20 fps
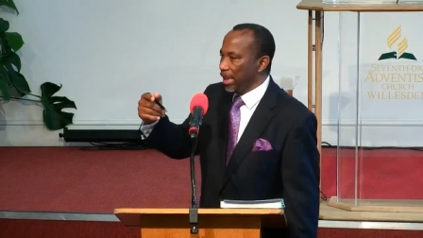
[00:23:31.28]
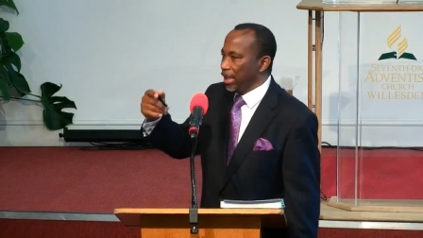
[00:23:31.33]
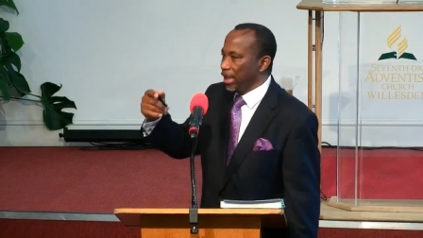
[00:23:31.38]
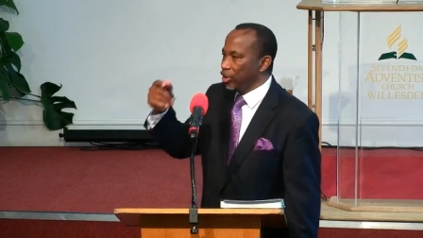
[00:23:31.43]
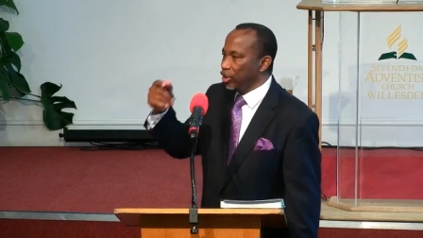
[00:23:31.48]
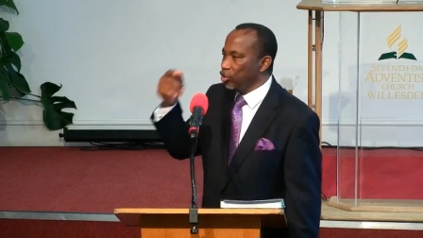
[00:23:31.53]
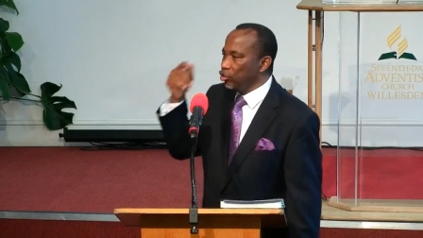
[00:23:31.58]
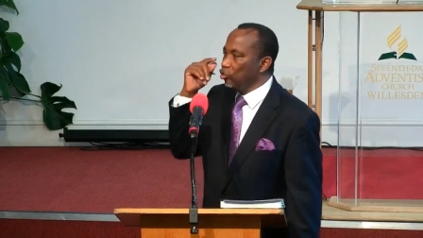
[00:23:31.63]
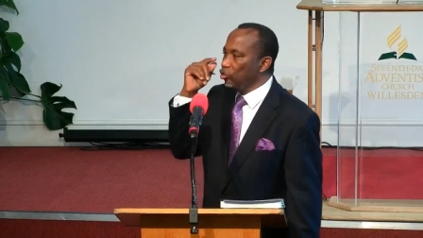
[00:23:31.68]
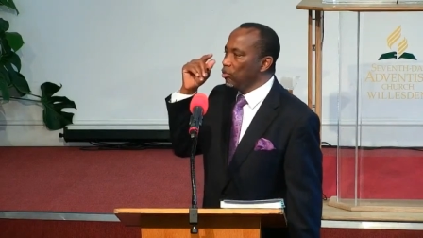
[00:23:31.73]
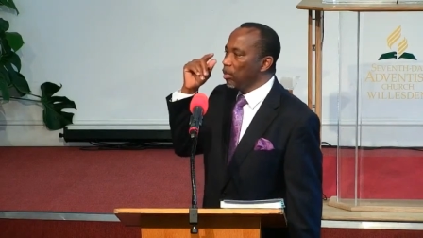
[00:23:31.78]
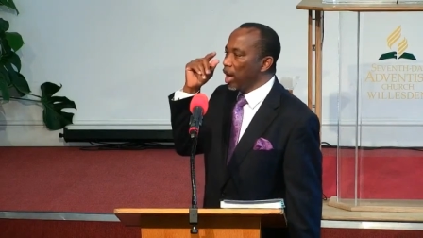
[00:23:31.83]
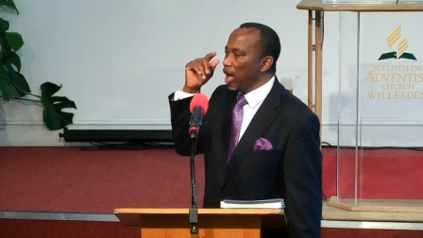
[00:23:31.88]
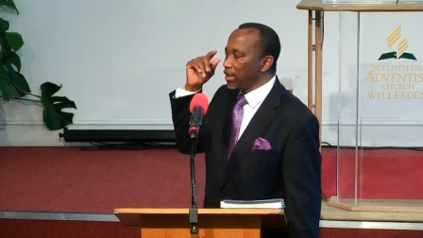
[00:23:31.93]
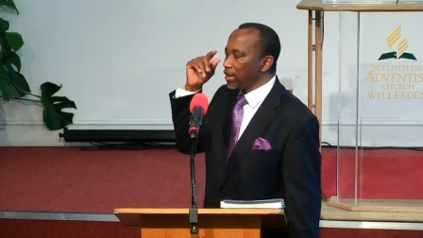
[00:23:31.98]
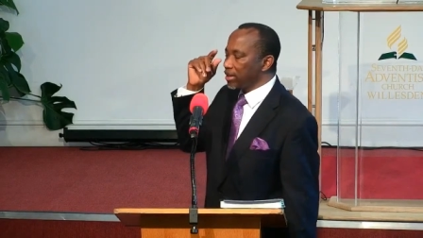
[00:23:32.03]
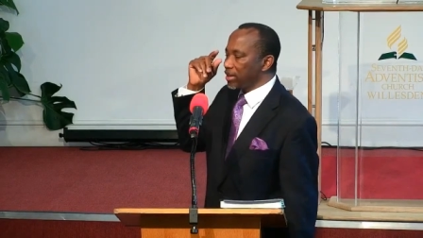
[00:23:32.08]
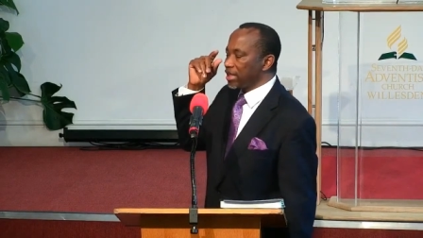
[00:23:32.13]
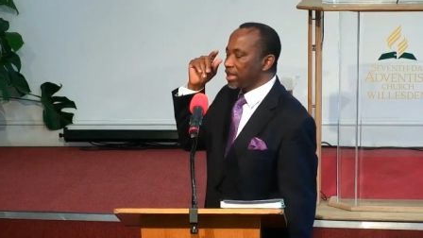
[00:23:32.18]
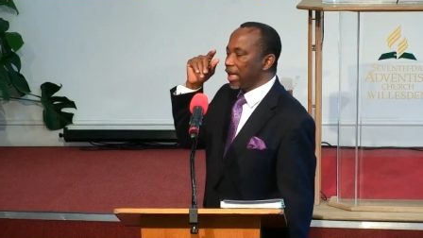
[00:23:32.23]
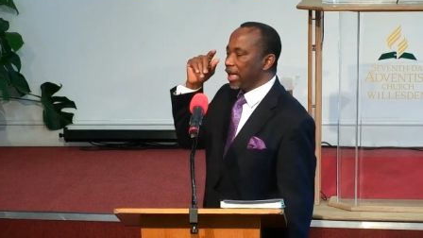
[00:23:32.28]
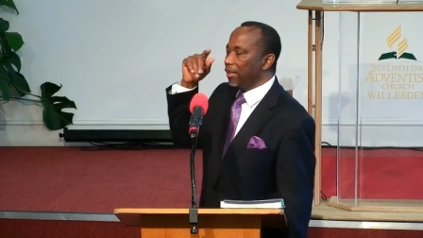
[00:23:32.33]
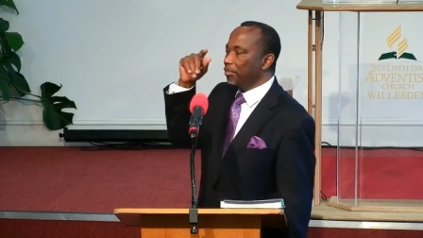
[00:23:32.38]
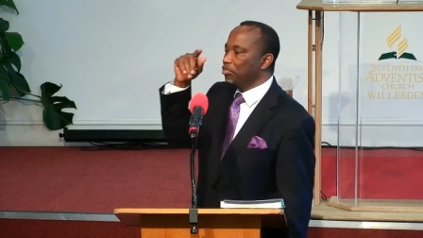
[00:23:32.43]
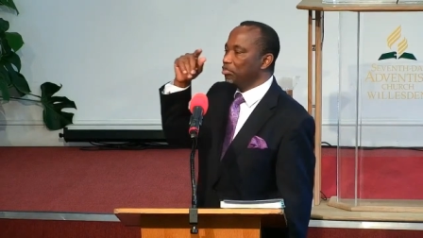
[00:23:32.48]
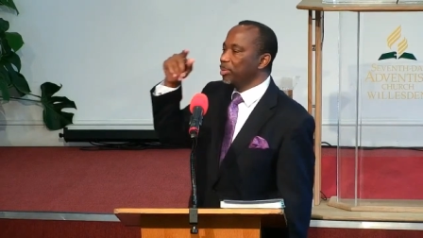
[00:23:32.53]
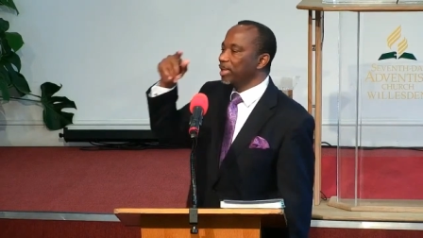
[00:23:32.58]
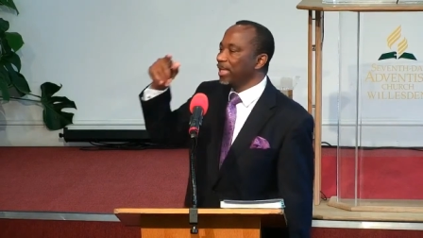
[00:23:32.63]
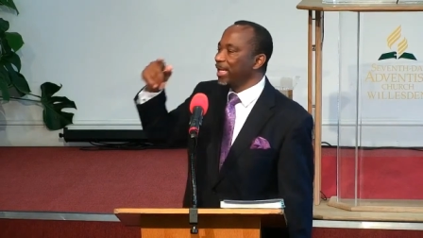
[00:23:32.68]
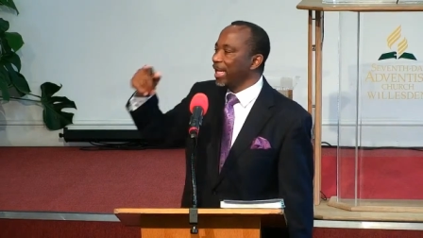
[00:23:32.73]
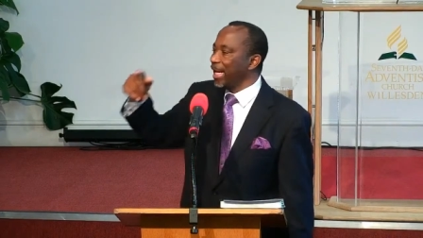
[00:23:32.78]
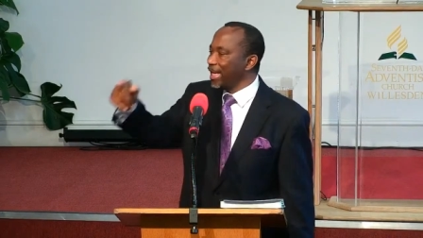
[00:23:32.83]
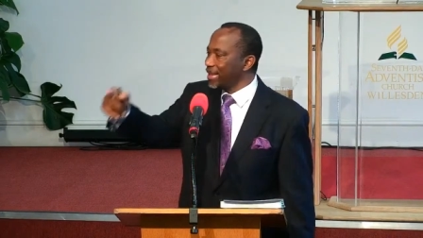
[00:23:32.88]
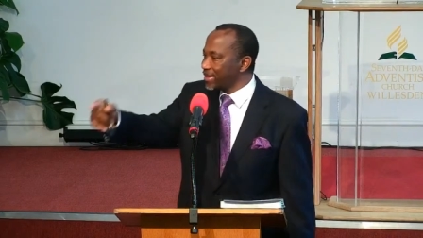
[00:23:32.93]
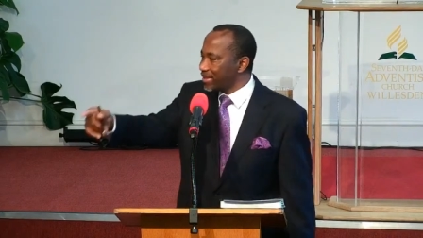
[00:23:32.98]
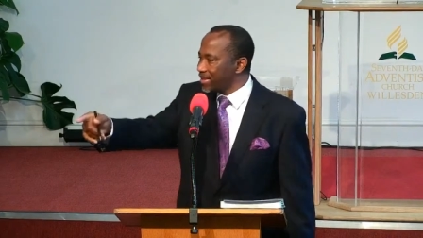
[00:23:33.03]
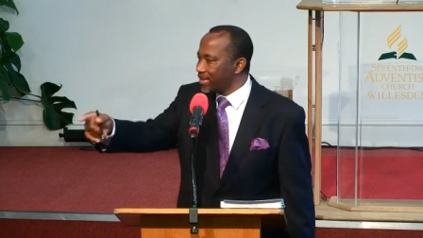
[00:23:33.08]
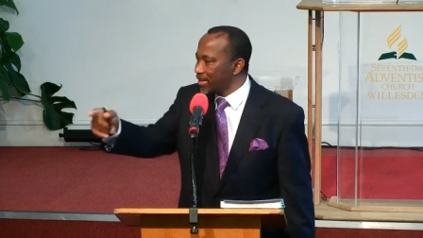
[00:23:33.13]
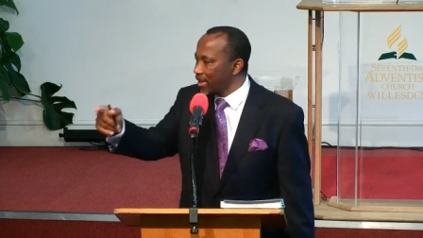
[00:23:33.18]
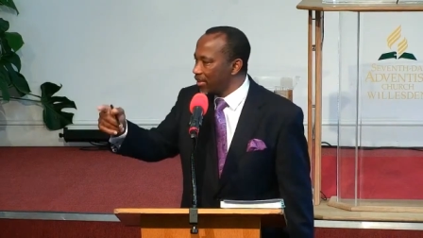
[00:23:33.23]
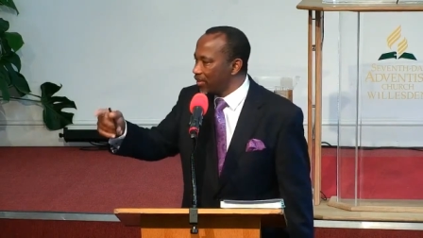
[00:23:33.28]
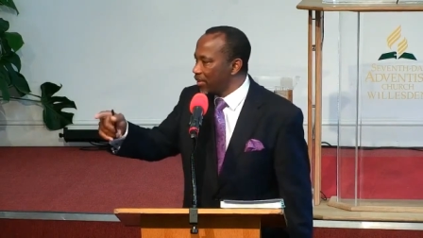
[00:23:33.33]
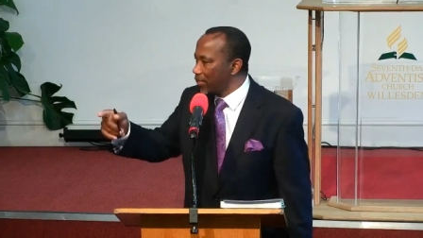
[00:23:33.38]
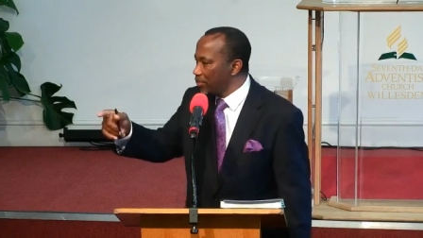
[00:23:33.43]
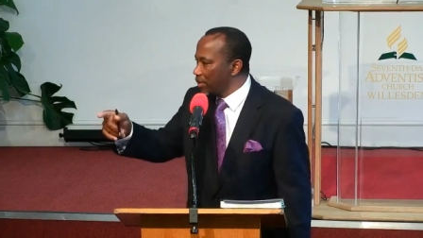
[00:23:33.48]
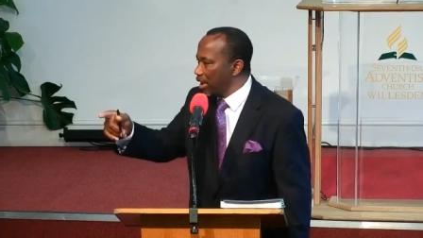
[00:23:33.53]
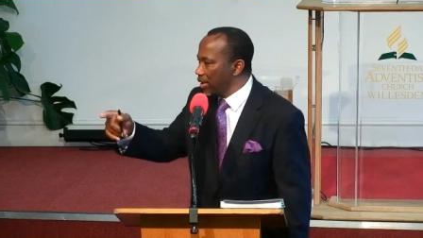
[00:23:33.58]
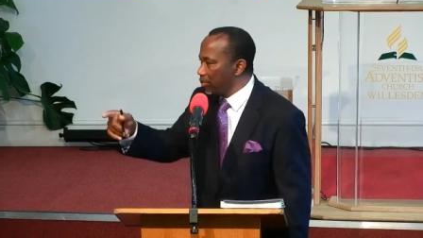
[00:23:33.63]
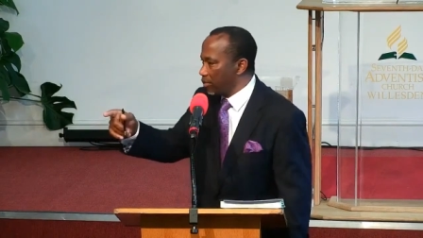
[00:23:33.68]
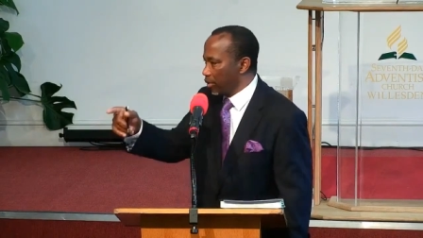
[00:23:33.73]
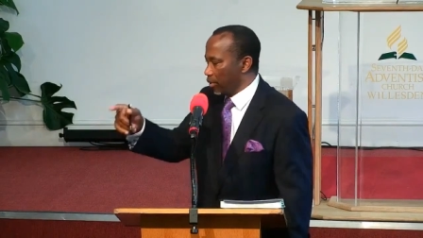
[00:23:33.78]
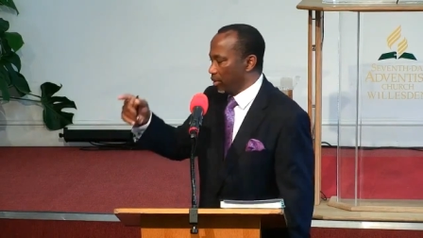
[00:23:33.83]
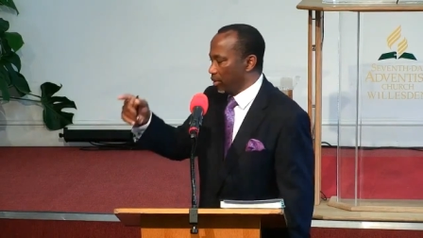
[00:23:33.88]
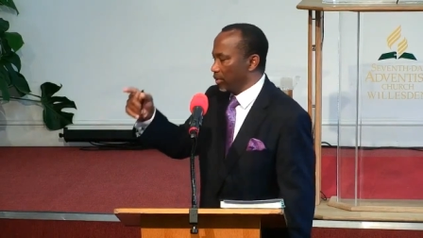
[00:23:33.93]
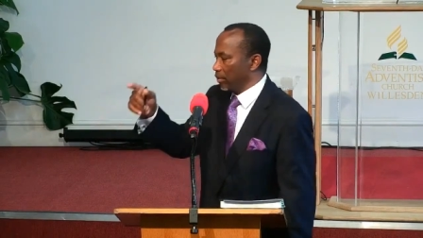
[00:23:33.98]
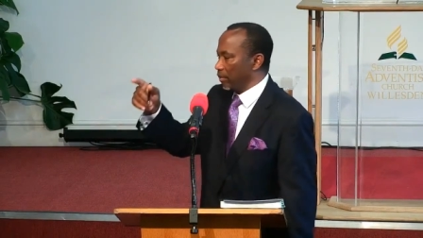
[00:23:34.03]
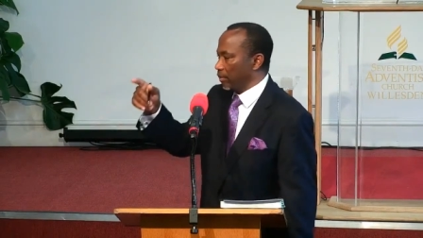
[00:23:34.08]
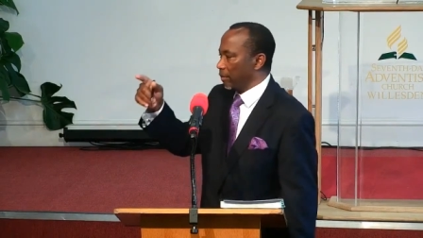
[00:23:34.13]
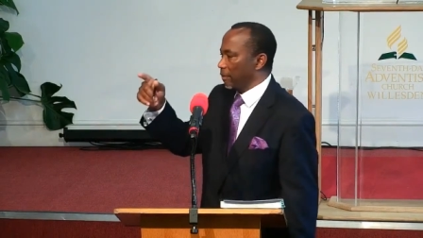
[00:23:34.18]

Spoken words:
You must bless the people.